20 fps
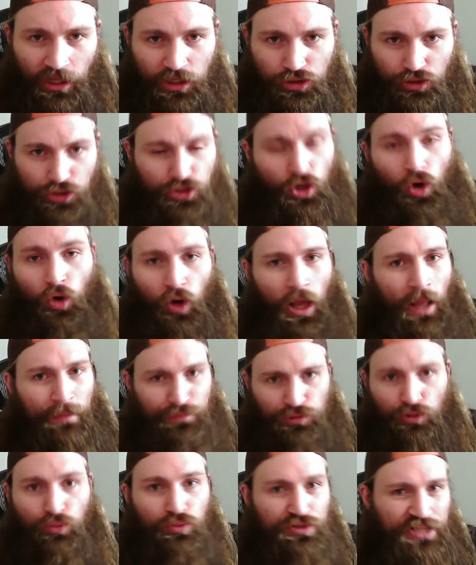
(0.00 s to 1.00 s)
entries are
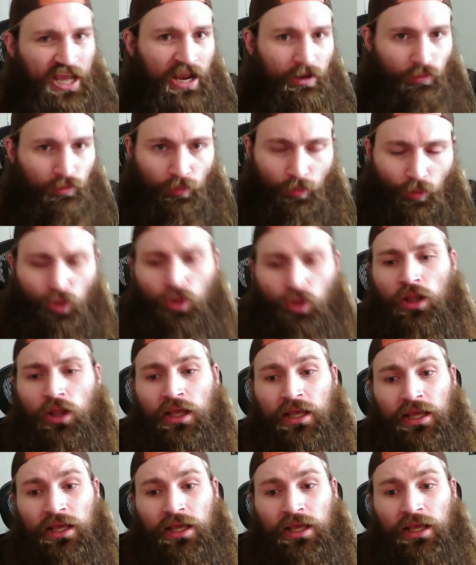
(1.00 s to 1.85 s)
absolute terrible.